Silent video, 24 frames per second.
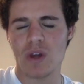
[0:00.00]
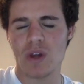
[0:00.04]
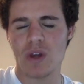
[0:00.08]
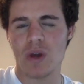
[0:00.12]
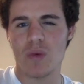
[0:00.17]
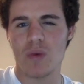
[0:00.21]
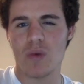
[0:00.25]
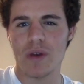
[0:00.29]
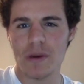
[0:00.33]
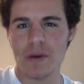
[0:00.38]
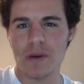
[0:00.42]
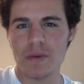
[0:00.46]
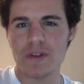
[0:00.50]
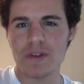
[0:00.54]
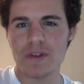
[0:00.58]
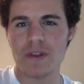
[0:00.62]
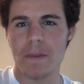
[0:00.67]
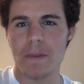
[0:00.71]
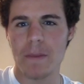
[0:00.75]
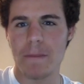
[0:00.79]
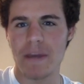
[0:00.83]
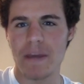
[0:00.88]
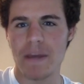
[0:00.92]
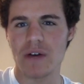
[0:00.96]
We were able to
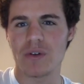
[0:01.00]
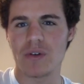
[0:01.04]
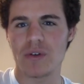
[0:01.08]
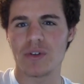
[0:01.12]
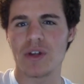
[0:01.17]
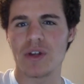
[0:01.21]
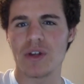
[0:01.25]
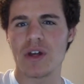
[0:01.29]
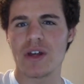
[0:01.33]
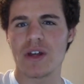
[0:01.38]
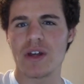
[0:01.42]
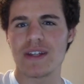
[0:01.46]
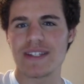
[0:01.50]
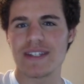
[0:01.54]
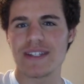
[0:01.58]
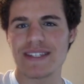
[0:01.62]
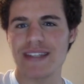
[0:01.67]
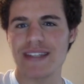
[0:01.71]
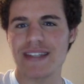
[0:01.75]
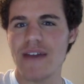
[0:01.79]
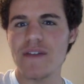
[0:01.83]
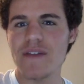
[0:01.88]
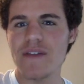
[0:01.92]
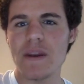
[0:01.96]
build
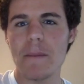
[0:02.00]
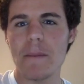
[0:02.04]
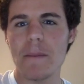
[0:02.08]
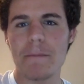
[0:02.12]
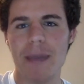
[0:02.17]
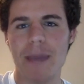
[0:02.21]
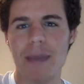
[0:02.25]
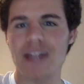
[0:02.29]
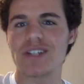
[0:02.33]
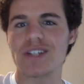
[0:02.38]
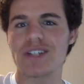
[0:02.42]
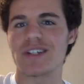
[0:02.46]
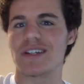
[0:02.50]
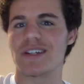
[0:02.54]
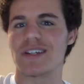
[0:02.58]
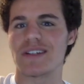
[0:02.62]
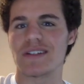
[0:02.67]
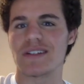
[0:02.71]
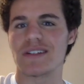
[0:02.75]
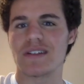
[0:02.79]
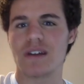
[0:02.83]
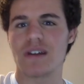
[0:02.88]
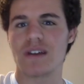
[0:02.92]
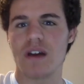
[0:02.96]
7
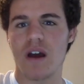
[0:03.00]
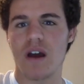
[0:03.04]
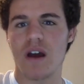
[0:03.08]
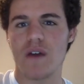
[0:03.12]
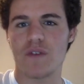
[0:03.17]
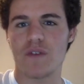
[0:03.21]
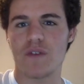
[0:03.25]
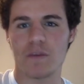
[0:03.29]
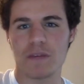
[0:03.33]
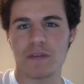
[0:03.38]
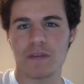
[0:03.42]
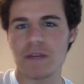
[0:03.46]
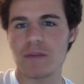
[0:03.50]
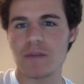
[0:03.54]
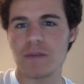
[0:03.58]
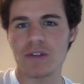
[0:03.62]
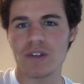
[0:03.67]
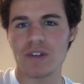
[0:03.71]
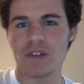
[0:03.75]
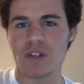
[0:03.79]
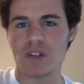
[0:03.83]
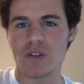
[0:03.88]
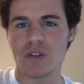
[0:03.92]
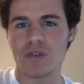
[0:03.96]
benches for people
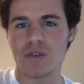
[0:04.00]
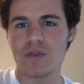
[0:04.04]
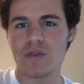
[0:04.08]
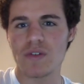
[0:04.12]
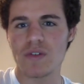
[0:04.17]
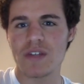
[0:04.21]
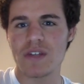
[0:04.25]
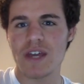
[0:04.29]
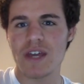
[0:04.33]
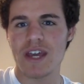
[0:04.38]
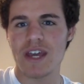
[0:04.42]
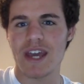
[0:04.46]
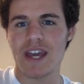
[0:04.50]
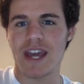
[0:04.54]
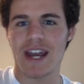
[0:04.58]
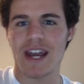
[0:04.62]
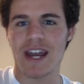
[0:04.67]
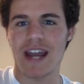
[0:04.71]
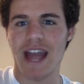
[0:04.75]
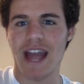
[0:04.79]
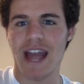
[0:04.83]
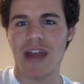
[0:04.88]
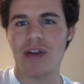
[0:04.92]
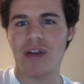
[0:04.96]
to use in
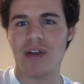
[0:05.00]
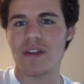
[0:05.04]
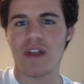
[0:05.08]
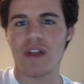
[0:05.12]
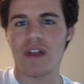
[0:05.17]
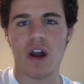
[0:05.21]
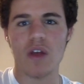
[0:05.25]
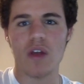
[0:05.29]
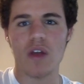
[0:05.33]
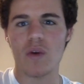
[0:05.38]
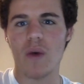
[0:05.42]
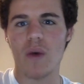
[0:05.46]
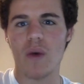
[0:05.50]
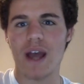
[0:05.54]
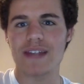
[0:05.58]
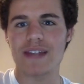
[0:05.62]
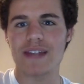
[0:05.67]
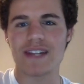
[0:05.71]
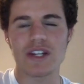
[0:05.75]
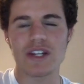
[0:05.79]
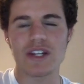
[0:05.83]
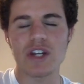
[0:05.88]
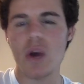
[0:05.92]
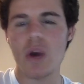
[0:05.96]
an area that otherwise
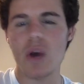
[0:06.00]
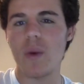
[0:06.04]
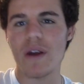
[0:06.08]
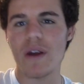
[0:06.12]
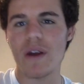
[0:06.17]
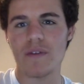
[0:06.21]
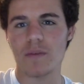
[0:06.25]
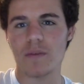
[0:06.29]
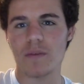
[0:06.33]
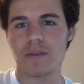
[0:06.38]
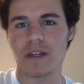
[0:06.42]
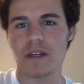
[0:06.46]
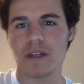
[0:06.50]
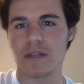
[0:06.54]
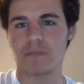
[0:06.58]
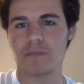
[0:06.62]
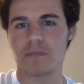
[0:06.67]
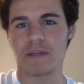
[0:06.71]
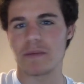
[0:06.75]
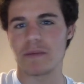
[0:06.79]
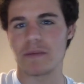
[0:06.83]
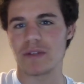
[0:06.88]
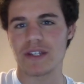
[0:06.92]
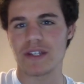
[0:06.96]
had nowhere for
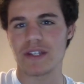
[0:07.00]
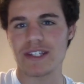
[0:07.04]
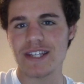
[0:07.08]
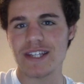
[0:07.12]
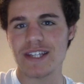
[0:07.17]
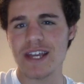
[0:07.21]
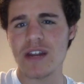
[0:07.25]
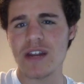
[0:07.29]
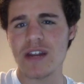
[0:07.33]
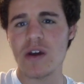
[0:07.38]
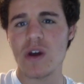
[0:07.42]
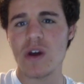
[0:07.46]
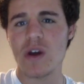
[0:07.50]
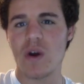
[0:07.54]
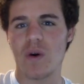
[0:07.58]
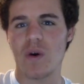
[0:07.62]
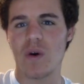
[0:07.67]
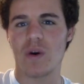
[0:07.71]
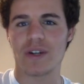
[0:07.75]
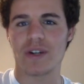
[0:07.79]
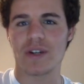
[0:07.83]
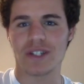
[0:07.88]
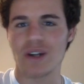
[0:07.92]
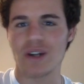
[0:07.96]
people to sit
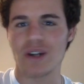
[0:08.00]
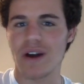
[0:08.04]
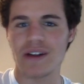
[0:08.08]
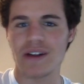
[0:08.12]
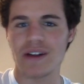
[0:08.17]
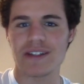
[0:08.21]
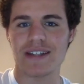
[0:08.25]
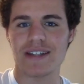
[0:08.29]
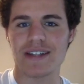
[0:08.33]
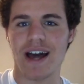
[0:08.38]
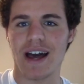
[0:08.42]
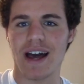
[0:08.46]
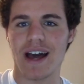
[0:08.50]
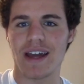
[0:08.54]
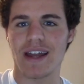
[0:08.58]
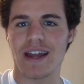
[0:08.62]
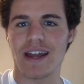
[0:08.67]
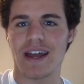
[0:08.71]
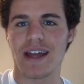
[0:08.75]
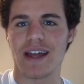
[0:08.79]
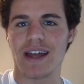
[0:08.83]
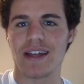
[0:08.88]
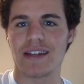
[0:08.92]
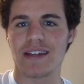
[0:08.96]
or to go outside
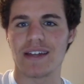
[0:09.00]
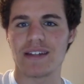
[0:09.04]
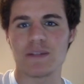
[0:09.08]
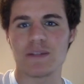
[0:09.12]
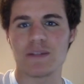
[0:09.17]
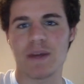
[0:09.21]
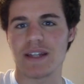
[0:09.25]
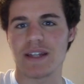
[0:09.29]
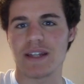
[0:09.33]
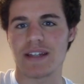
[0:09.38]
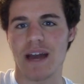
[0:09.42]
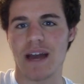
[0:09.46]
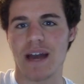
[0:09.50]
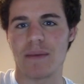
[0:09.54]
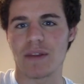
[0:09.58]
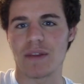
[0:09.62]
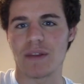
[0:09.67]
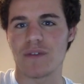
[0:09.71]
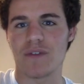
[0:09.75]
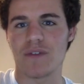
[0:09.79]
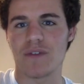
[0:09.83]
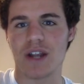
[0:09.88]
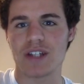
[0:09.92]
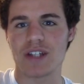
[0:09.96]
and spend time in the
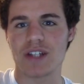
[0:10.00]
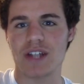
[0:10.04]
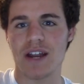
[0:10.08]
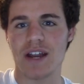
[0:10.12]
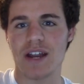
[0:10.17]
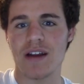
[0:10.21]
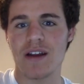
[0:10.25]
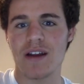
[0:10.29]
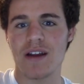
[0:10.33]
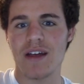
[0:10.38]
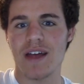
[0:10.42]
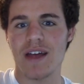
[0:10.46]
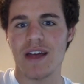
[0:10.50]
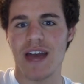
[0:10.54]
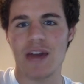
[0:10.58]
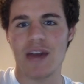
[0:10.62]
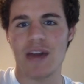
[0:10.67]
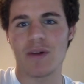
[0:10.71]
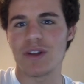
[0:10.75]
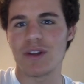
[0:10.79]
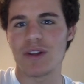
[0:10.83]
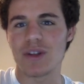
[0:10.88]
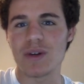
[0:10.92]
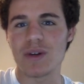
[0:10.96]
fresh air, and
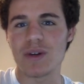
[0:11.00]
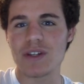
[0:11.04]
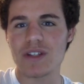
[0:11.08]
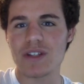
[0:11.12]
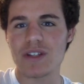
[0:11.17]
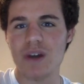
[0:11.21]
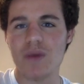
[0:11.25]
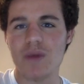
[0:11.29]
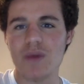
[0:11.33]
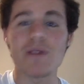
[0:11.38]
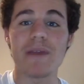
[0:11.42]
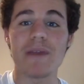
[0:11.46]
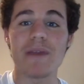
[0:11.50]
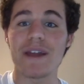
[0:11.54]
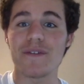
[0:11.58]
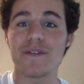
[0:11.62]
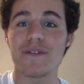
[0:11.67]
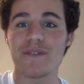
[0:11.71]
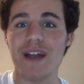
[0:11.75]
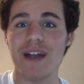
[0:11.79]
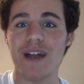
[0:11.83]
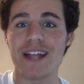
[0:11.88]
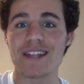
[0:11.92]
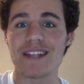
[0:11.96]
while doing so, we made
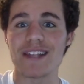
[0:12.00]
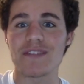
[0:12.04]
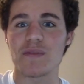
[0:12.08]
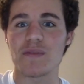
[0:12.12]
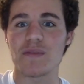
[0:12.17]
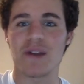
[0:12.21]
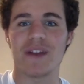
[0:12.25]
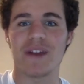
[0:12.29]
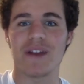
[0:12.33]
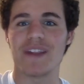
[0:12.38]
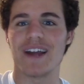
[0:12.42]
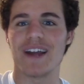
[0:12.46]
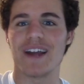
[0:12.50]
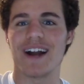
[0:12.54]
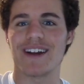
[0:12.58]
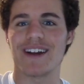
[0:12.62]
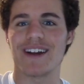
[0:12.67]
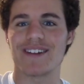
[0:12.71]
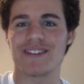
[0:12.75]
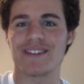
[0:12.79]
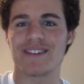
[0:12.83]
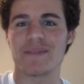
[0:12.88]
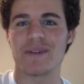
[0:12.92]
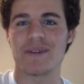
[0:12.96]
friends from around the
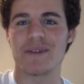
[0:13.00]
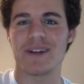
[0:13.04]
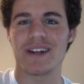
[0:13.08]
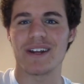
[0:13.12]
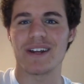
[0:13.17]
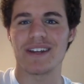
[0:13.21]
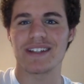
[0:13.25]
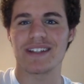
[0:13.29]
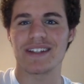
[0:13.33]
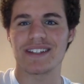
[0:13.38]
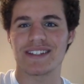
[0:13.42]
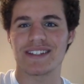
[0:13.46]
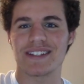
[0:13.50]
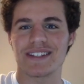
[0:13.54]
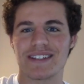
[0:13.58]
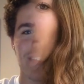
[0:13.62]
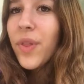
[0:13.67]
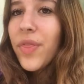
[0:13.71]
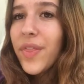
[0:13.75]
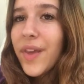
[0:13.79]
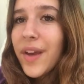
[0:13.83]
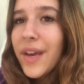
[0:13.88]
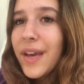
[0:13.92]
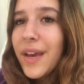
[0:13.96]
Yonkers community.
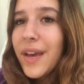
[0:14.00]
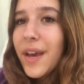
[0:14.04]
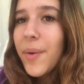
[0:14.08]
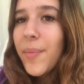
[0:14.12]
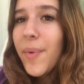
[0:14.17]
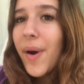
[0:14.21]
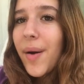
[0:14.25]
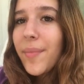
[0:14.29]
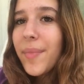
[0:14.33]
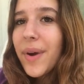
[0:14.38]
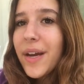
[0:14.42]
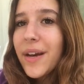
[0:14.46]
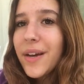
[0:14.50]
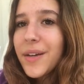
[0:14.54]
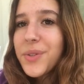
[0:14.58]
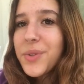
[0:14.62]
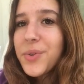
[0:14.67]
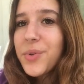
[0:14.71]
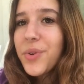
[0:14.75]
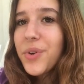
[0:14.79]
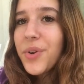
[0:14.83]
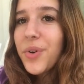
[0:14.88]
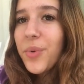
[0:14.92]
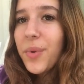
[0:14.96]
When thinking about my high
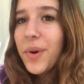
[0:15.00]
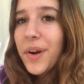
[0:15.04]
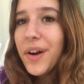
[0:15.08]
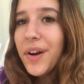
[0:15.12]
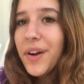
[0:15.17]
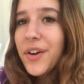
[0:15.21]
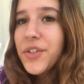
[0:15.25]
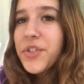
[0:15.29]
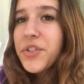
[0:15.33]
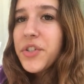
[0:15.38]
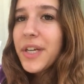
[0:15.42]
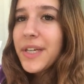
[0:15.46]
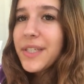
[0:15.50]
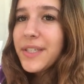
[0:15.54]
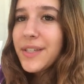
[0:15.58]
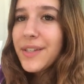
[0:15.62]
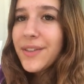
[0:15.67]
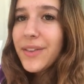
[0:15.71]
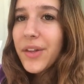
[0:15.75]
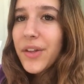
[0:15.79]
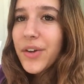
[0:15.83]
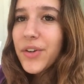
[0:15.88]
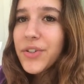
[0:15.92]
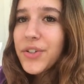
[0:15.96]
school career,
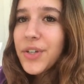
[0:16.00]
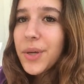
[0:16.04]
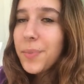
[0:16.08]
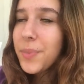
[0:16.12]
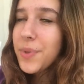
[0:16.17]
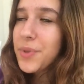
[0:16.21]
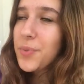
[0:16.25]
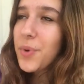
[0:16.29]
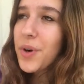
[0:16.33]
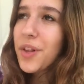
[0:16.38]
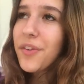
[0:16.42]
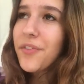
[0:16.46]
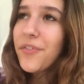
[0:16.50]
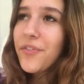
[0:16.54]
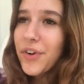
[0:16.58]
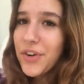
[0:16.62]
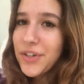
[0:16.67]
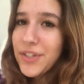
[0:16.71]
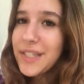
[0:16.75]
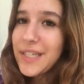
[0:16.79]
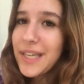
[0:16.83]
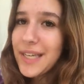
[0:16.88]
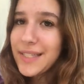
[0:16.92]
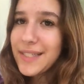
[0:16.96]
J18 leadership is one of the
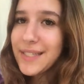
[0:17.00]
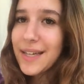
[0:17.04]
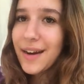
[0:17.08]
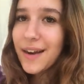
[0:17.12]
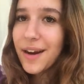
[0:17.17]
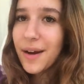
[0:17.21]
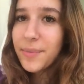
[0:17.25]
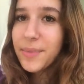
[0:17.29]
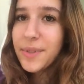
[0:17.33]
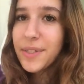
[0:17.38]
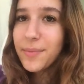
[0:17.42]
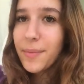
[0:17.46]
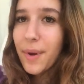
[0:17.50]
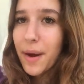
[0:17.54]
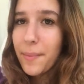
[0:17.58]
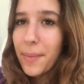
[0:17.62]
first things that comes to my